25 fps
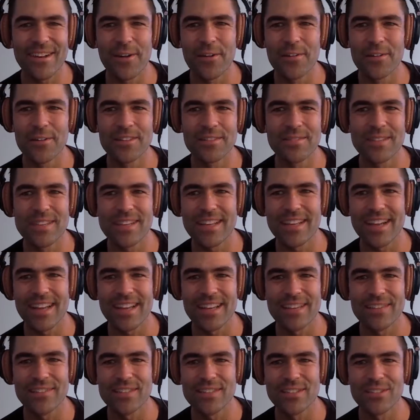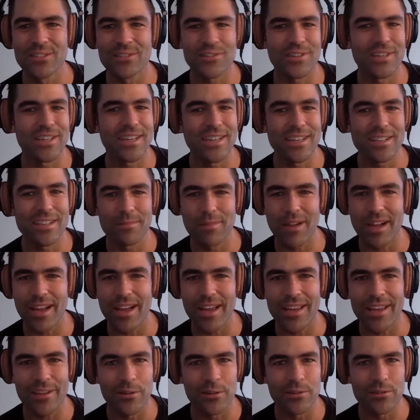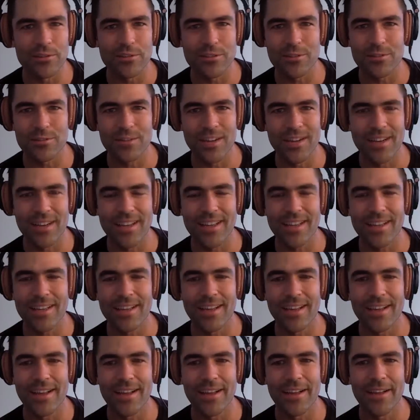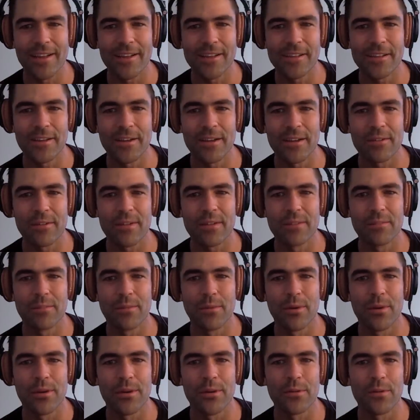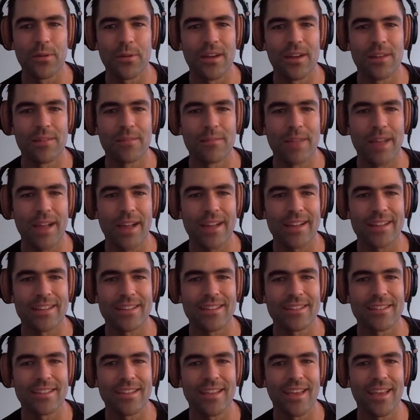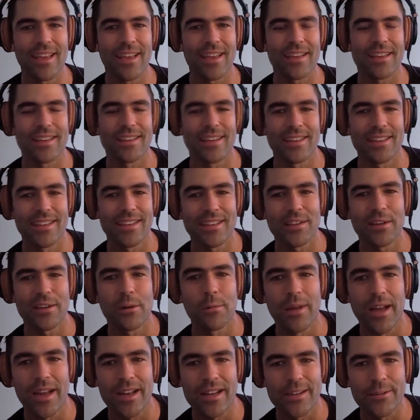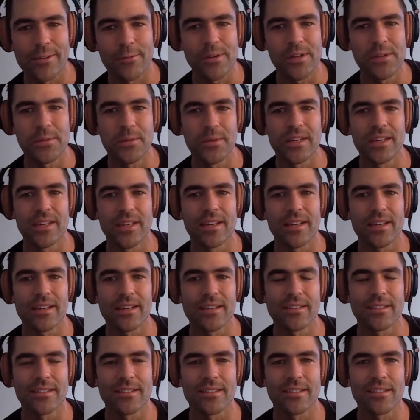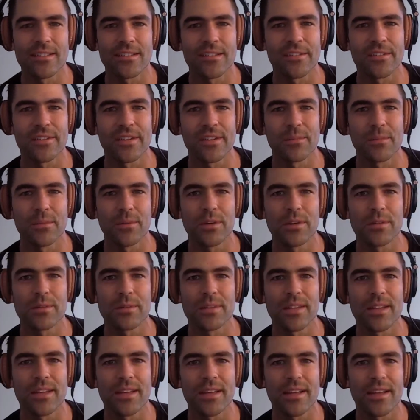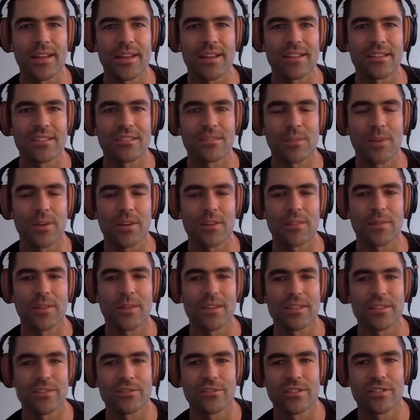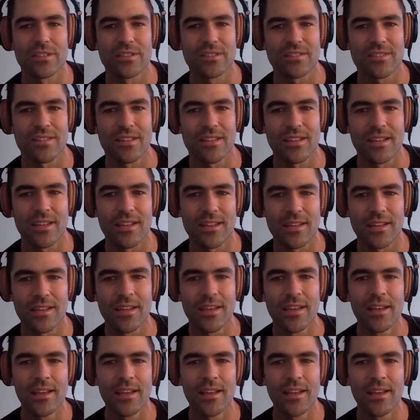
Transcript: always been kind of intrigued by ultra running. You know, I read Born to Run back in the day, and I need to go back and reread it because it's such a great book, but that kind of sparked my interest. And then,